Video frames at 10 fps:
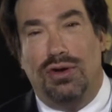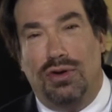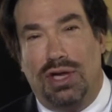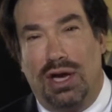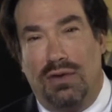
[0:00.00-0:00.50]

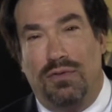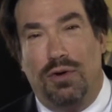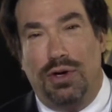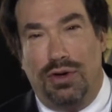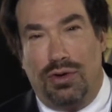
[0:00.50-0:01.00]
don't care
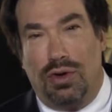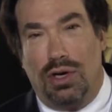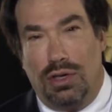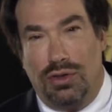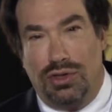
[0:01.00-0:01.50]
for it, you're going
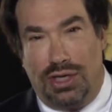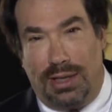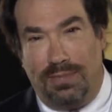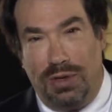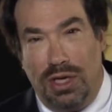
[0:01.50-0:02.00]
to lose it.
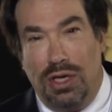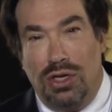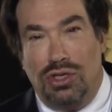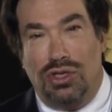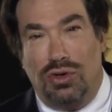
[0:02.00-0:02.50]

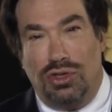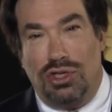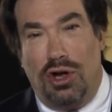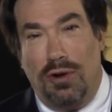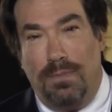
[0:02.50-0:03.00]
So
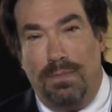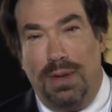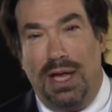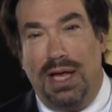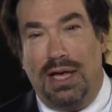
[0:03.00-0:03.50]
don't
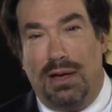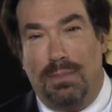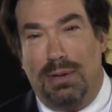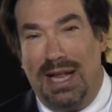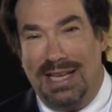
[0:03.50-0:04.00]
be
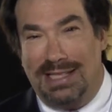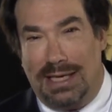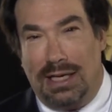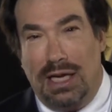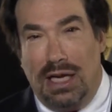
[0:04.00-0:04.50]

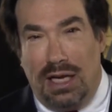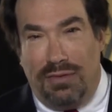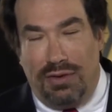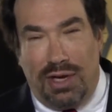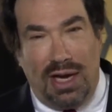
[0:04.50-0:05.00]
complacent.
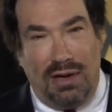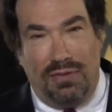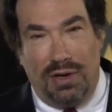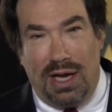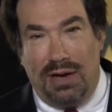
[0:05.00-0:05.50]
If you're getting
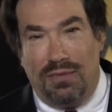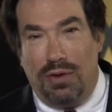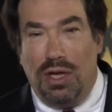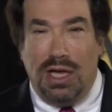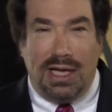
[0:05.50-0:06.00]

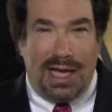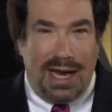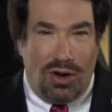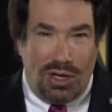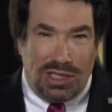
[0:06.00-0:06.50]
forgetful,
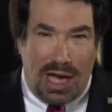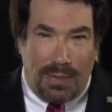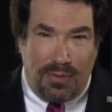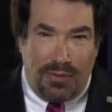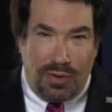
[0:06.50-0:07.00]
get on
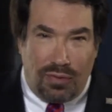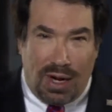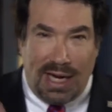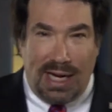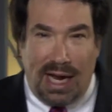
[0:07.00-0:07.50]
top of it
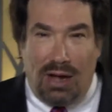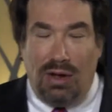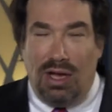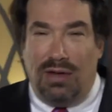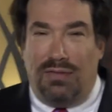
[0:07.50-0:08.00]
right now.
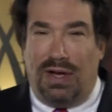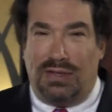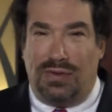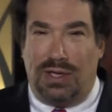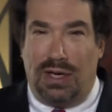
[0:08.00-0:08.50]

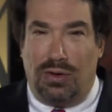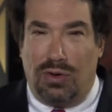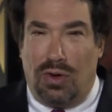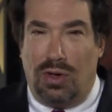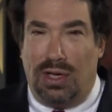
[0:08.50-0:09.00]

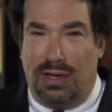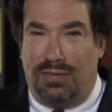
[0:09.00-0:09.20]
Phosphatidylcholine,